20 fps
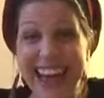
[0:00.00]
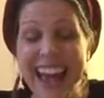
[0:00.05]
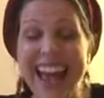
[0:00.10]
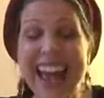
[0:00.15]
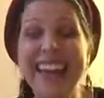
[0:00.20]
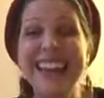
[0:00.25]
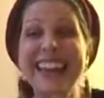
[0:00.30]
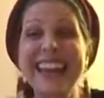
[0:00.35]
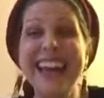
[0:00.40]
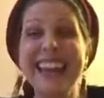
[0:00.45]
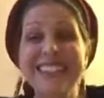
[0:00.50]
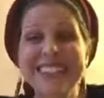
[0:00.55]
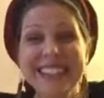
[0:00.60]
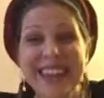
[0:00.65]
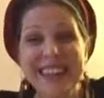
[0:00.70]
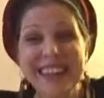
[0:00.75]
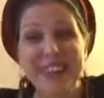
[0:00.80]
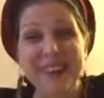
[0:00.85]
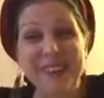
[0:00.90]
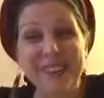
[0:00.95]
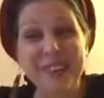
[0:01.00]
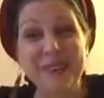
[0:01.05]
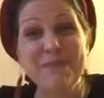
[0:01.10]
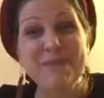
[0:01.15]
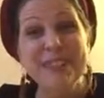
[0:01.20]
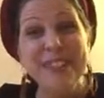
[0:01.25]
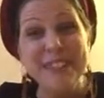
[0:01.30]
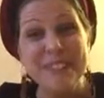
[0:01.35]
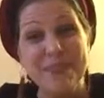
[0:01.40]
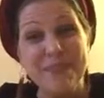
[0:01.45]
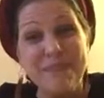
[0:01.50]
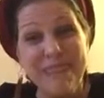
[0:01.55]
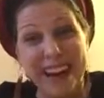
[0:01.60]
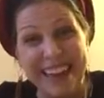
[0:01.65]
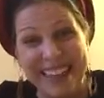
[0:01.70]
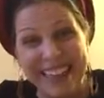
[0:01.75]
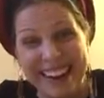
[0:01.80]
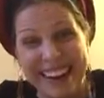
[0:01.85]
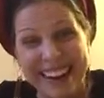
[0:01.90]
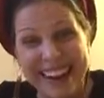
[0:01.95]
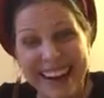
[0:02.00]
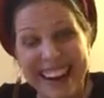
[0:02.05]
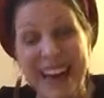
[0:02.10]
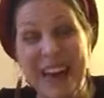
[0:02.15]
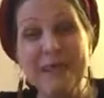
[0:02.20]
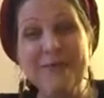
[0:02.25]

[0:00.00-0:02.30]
And yes, I know you miss your mother,